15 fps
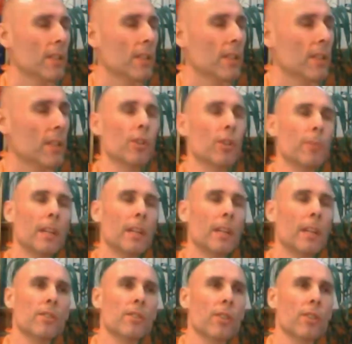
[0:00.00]
things are
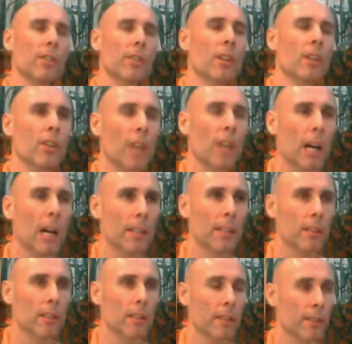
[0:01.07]
determined and certain are not.
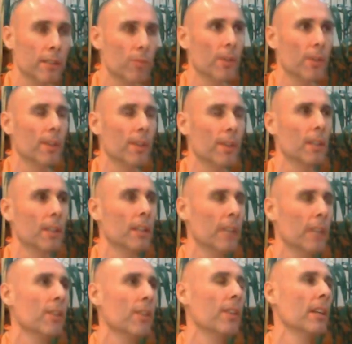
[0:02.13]
That's one.
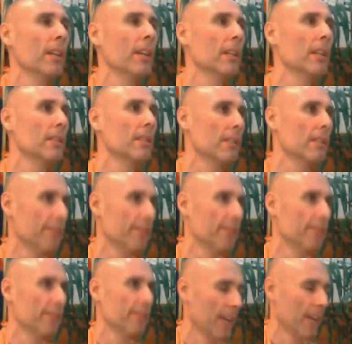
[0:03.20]
The other thing is
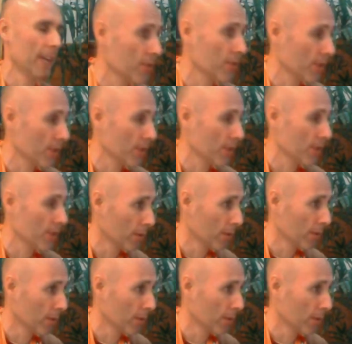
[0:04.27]
the fact that Krishna
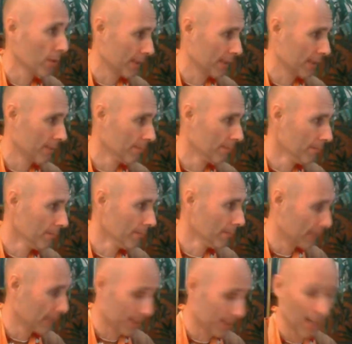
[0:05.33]
knows something
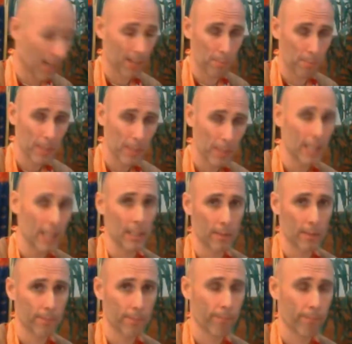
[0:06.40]
does not
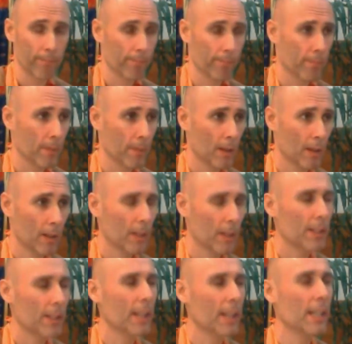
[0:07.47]
mean
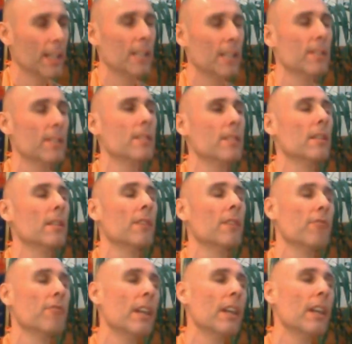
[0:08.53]
that he has
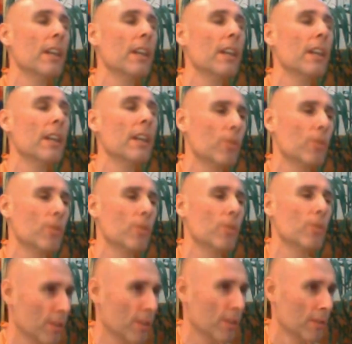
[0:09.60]
arranged it to
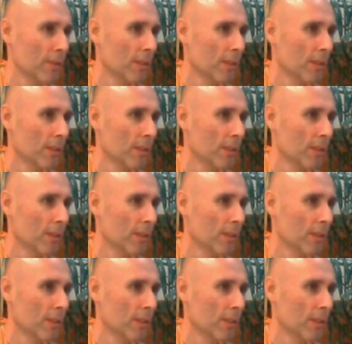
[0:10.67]
be so.